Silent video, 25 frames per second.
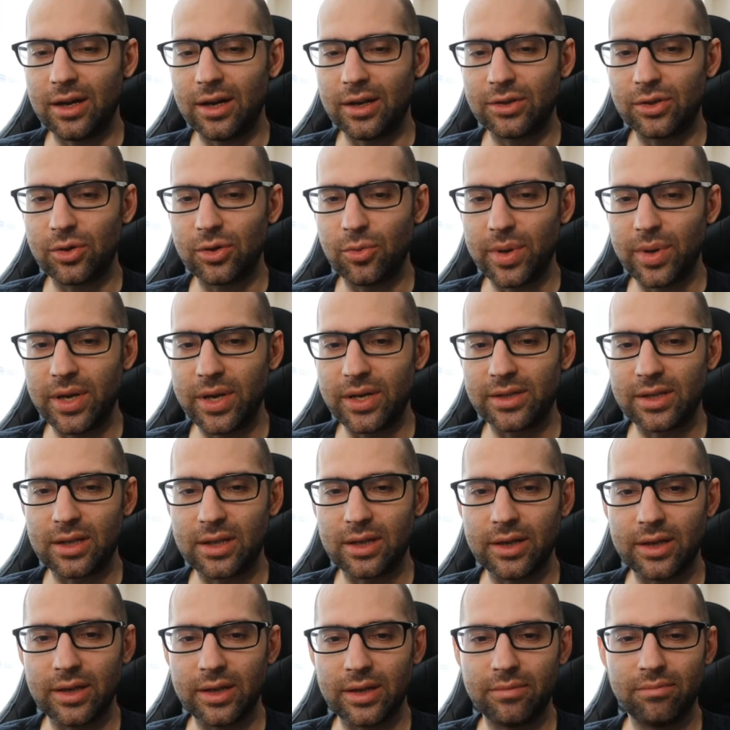So
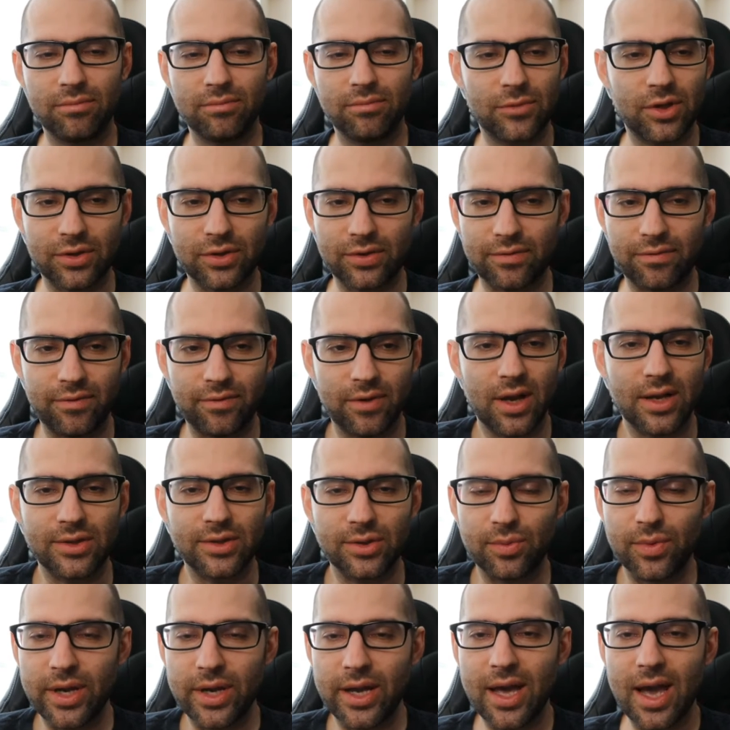basically, just as
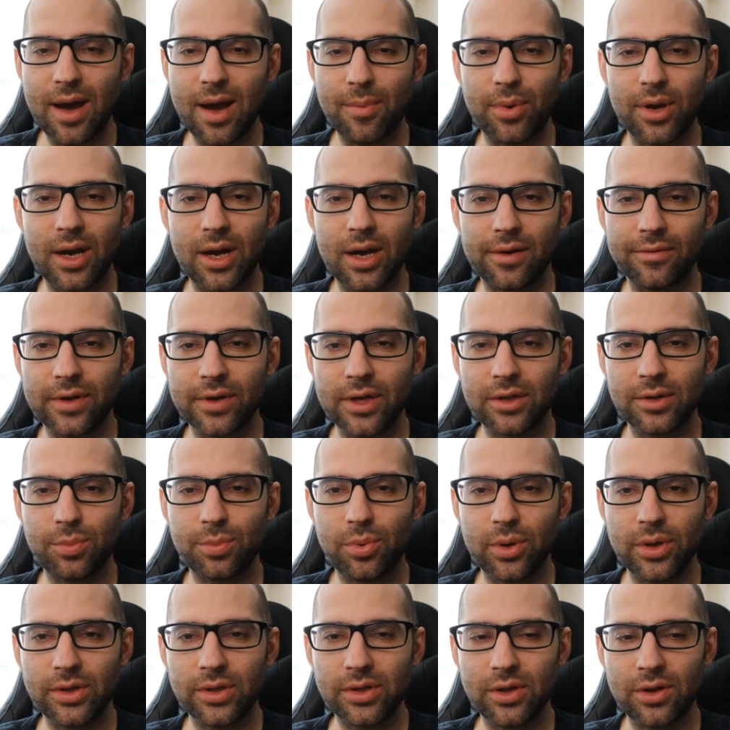a recap, what confidence
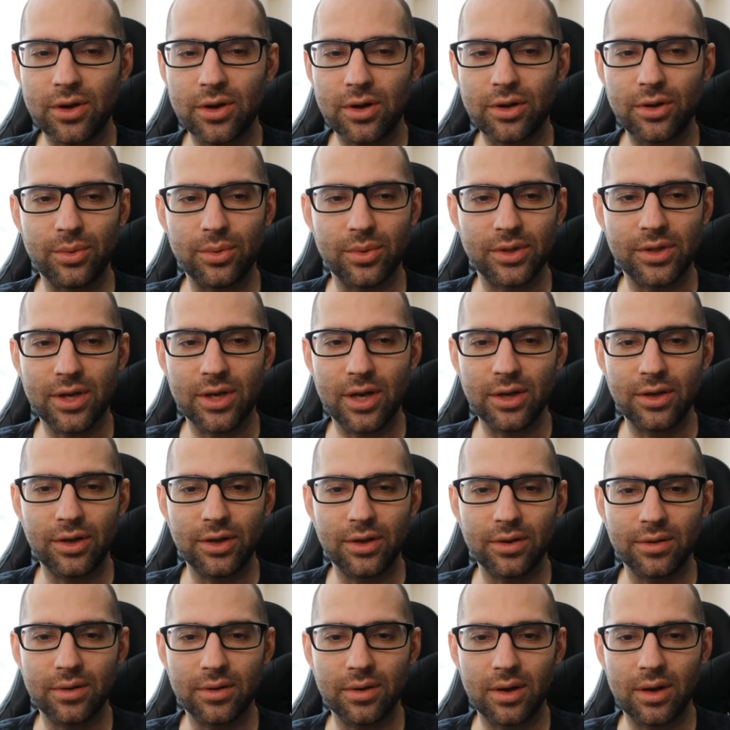points are, you assign
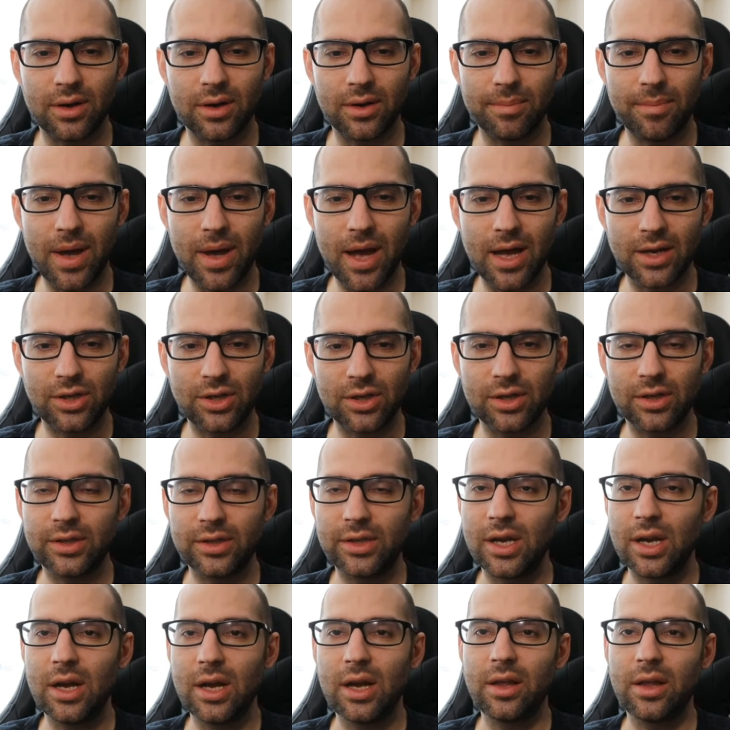your
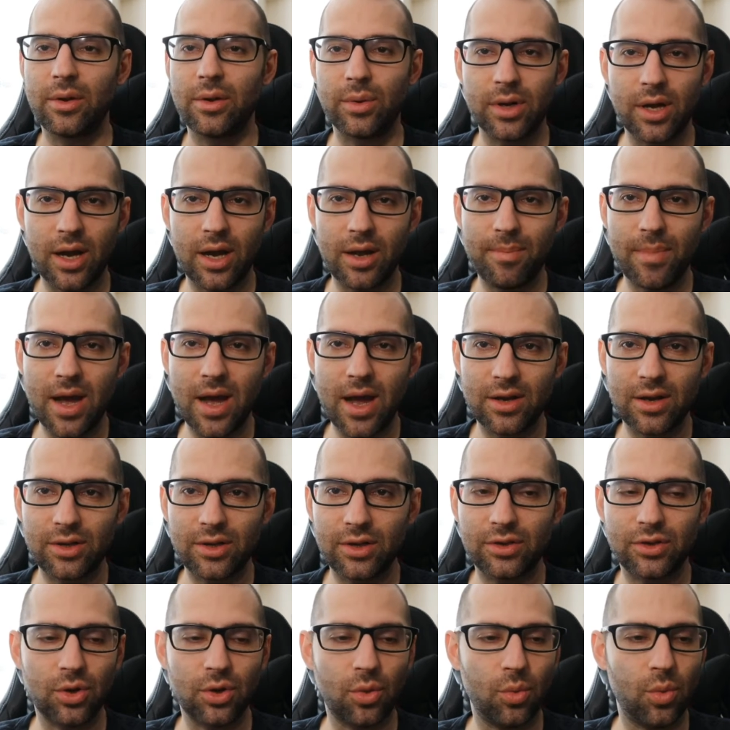matches. There were 9
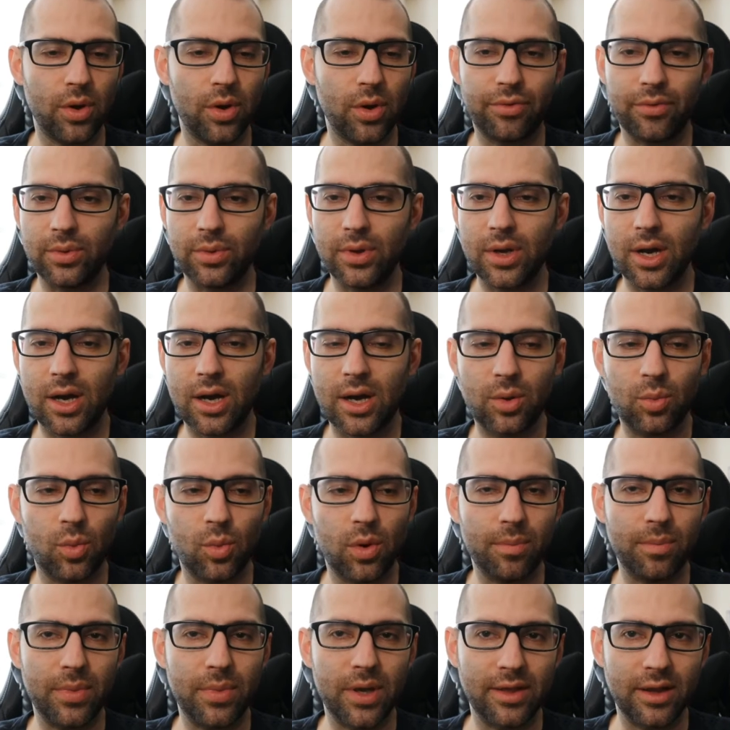matches, so 1 through 9,
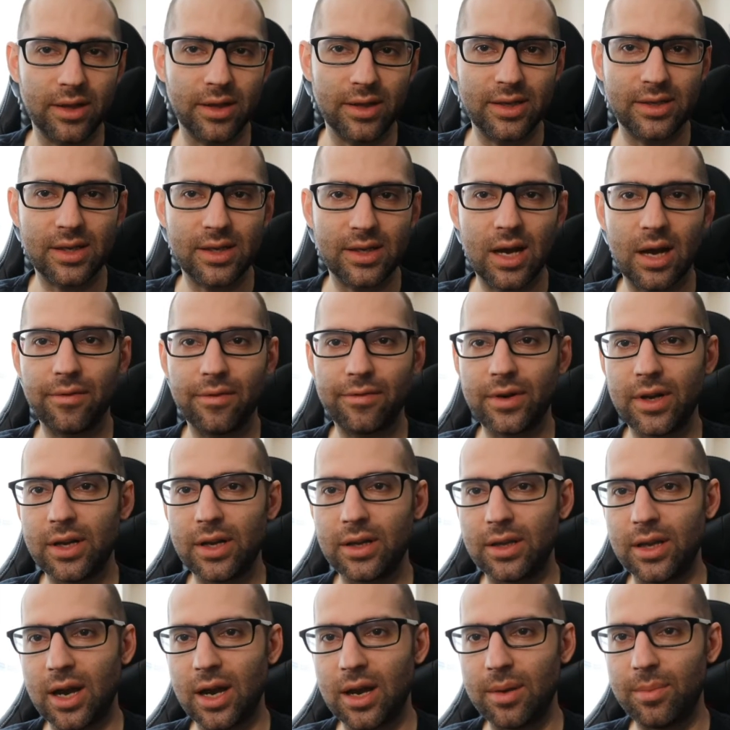1 being the least
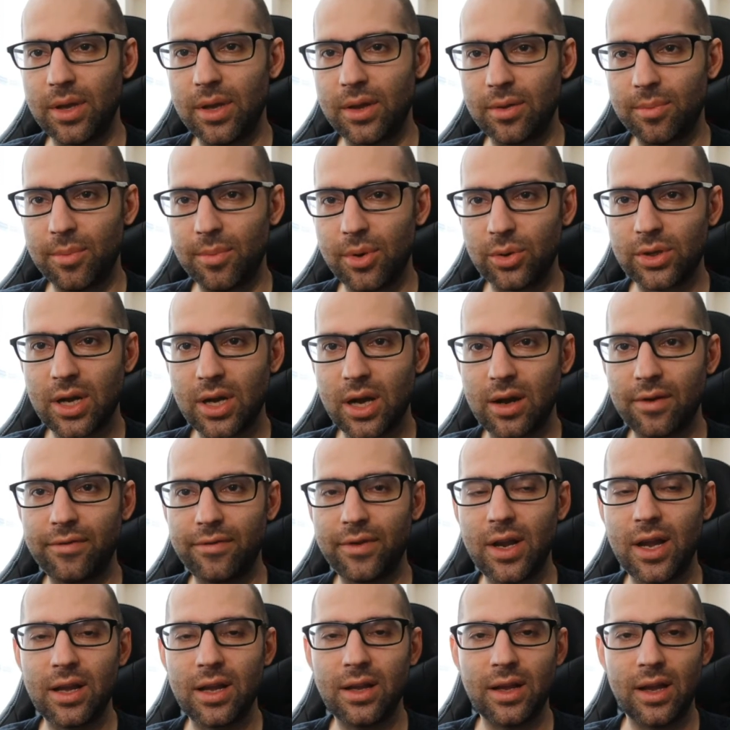confident, 9 being the most
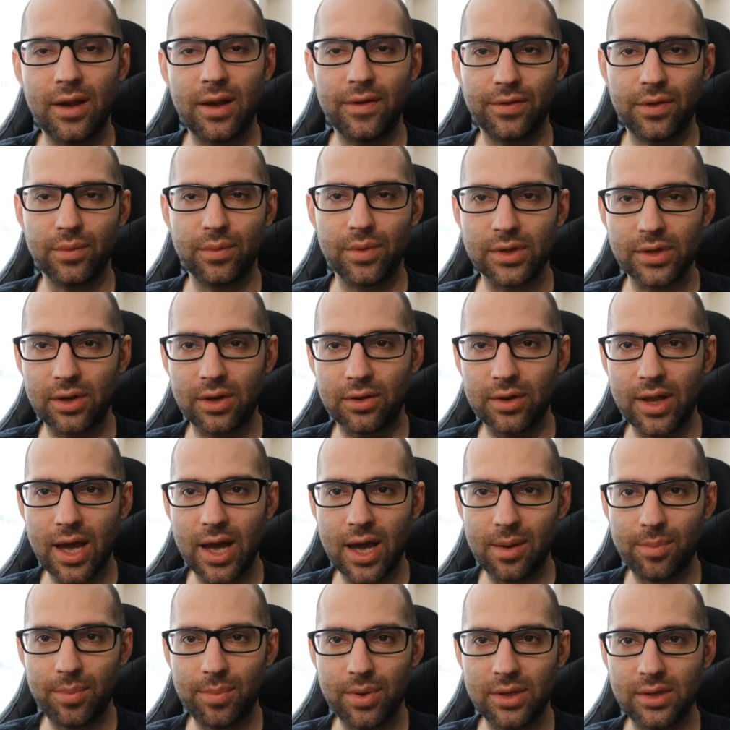confident. If the result
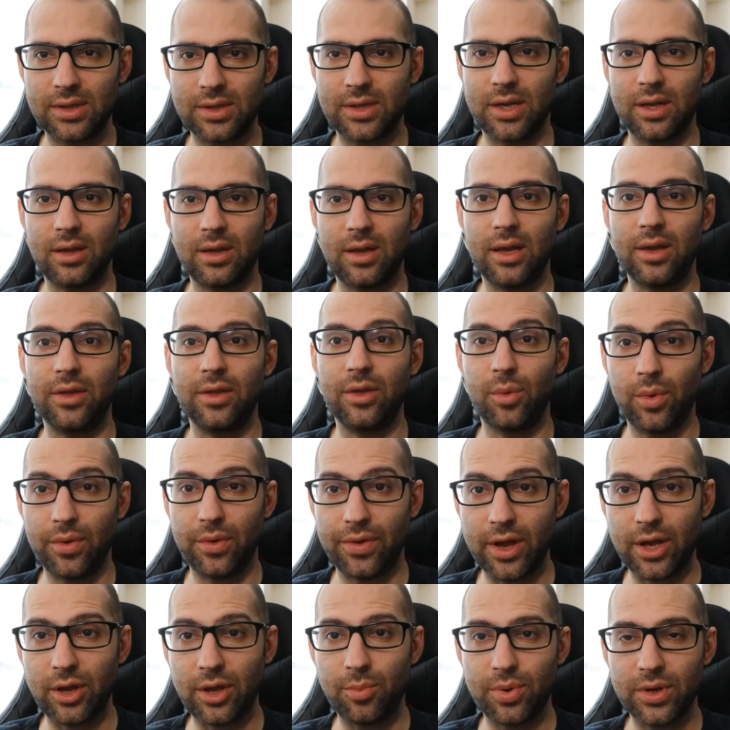happens in the one
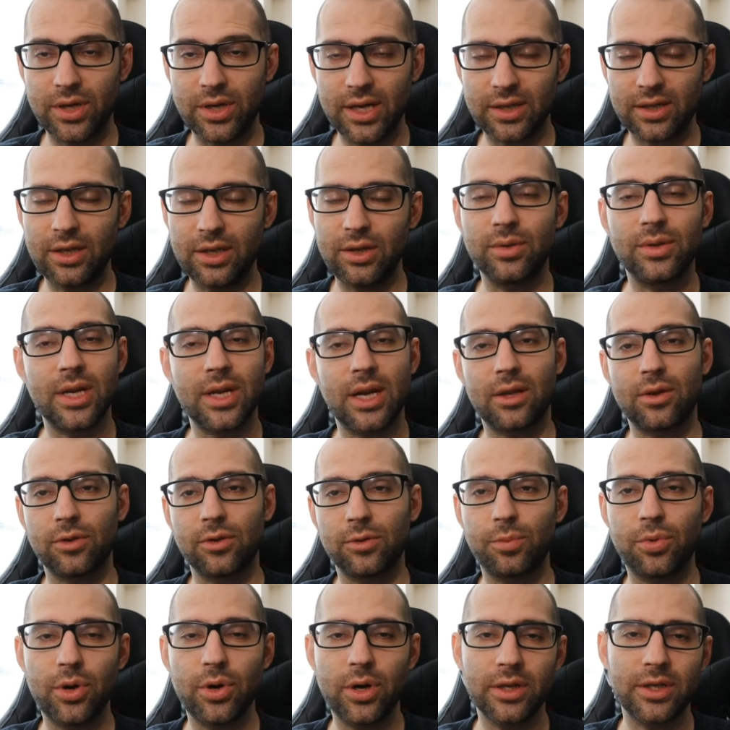that you predicted, you take
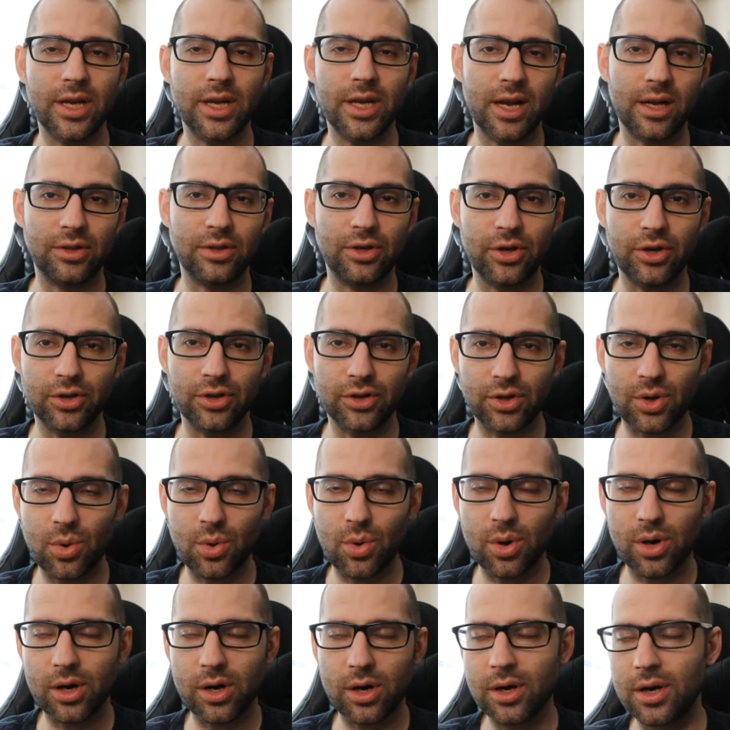those points, add to your
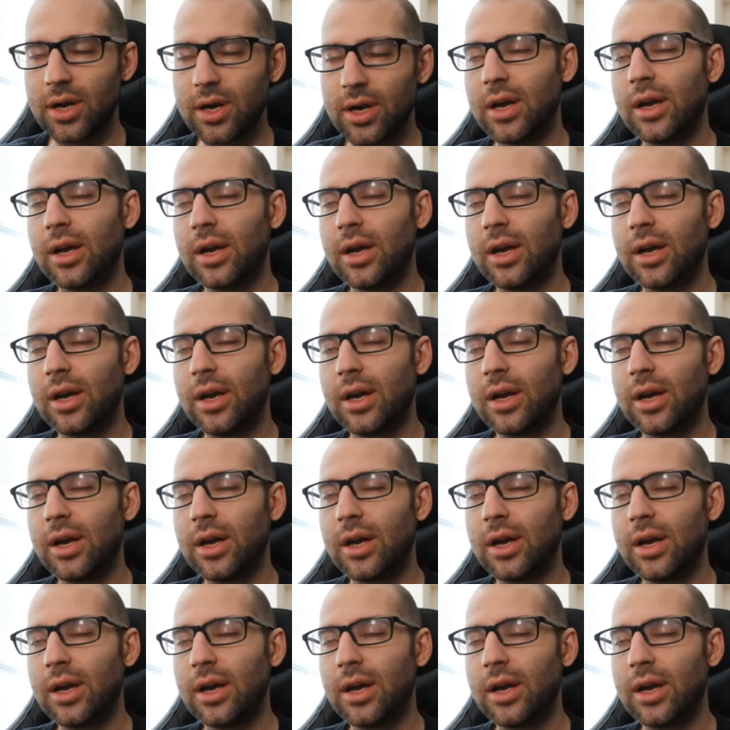score,